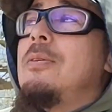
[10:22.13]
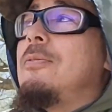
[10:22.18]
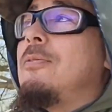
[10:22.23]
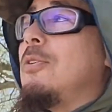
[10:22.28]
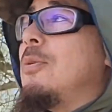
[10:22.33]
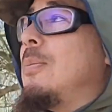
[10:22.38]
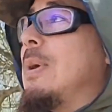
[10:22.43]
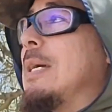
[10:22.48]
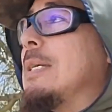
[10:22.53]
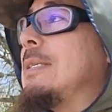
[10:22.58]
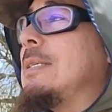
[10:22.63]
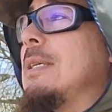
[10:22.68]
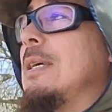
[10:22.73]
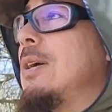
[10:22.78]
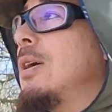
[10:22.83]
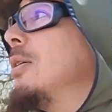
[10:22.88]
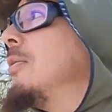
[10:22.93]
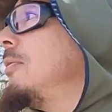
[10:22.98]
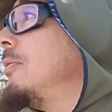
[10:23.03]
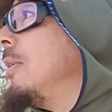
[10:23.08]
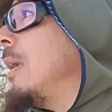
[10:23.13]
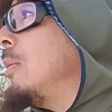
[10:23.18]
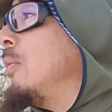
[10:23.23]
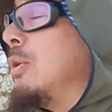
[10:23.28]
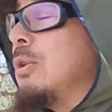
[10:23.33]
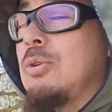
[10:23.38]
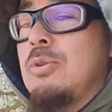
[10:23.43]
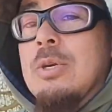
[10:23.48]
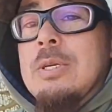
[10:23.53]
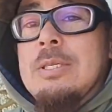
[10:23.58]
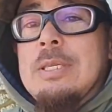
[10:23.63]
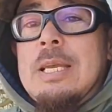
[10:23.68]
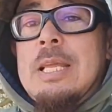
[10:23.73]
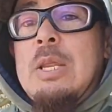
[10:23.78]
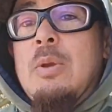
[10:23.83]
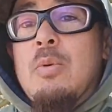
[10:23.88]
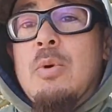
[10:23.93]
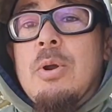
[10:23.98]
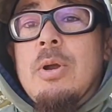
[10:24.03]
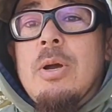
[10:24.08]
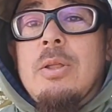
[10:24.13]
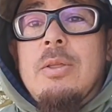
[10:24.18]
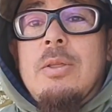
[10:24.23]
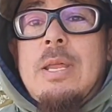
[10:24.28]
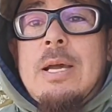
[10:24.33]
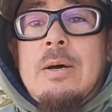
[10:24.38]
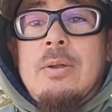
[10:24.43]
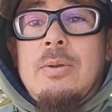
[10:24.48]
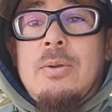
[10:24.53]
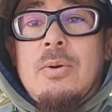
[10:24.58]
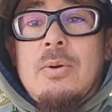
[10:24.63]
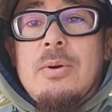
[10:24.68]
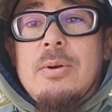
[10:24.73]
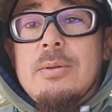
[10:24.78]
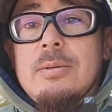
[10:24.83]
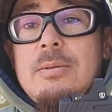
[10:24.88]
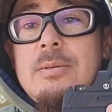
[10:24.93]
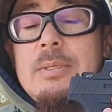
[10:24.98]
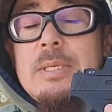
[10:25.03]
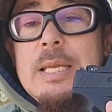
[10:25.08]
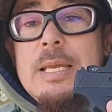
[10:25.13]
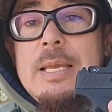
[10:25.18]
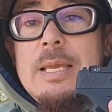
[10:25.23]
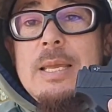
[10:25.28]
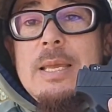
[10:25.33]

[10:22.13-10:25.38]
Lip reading: For myself, I wouldn't trust it anywhere other than outdoors.